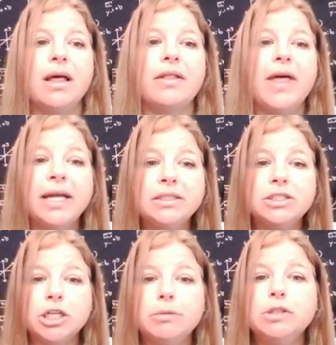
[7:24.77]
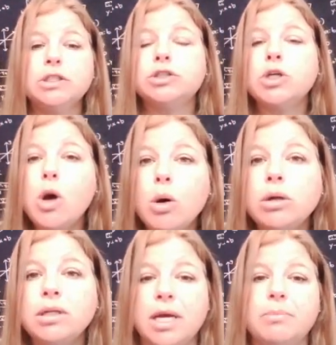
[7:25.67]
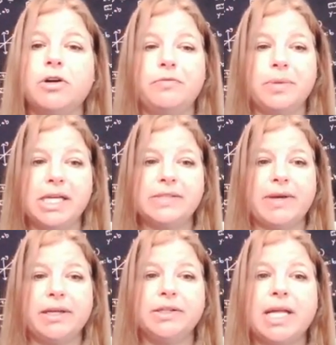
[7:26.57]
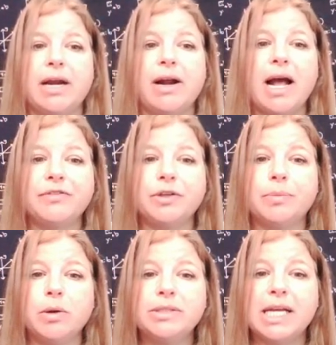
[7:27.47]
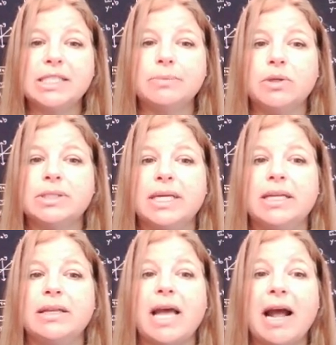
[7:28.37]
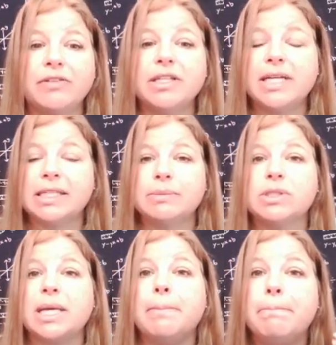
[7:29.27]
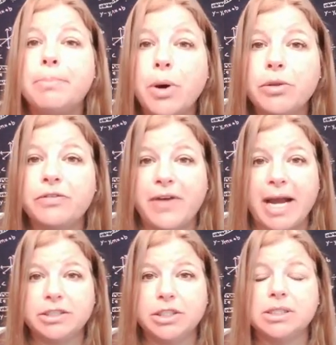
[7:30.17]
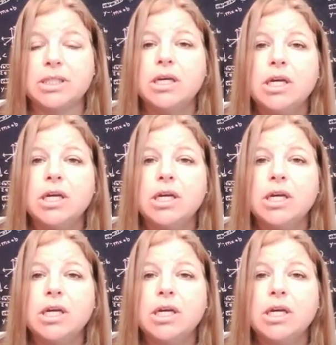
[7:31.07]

Then determine the total number of place values that are after both decimals and after the decimals in both factors.